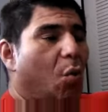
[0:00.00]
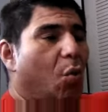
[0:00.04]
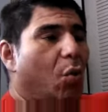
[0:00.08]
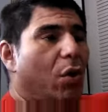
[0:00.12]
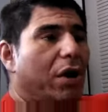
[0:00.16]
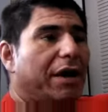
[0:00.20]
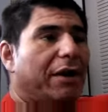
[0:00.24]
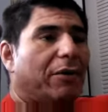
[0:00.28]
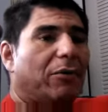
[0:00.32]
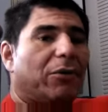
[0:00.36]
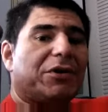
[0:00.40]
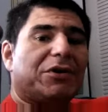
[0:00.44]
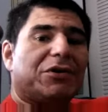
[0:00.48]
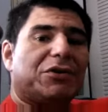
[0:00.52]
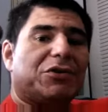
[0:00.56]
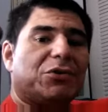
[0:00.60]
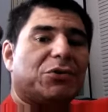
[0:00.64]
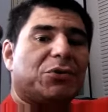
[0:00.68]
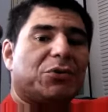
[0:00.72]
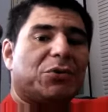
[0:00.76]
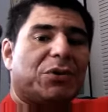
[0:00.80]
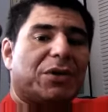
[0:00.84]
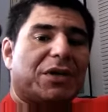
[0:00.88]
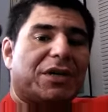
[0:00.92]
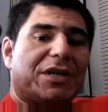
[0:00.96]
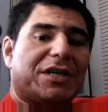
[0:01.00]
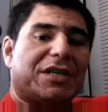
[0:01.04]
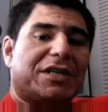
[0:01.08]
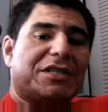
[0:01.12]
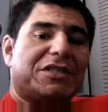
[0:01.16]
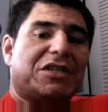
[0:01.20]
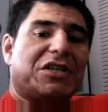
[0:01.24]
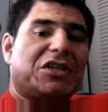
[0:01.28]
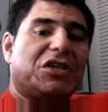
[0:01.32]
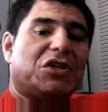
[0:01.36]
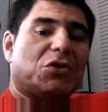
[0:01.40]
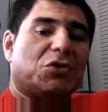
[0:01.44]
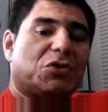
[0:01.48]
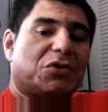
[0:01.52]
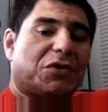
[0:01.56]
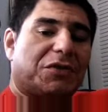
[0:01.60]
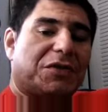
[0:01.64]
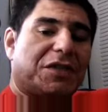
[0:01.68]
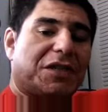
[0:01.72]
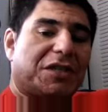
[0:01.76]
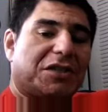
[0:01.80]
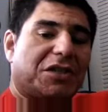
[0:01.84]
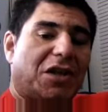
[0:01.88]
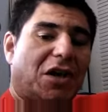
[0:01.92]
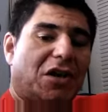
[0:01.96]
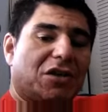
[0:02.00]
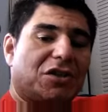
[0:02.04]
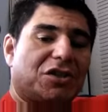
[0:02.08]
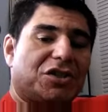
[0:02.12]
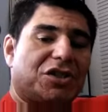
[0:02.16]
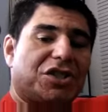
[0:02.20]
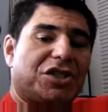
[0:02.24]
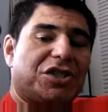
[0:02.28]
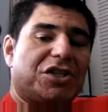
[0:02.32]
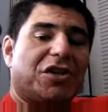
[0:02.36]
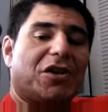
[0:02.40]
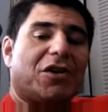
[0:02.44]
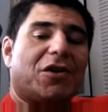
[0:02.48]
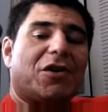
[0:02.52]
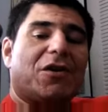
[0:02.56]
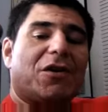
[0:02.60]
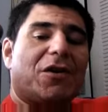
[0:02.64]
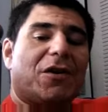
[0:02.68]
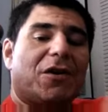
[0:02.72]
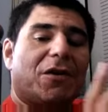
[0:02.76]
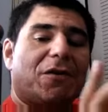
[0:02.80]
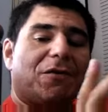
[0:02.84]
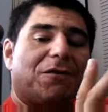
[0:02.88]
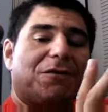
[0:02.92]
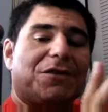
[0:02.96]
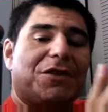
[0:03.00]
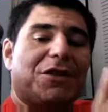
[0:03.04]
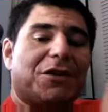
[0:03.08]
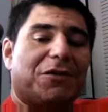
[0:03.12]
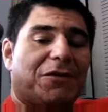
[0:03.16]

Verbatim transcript: what I would do is the use of technology of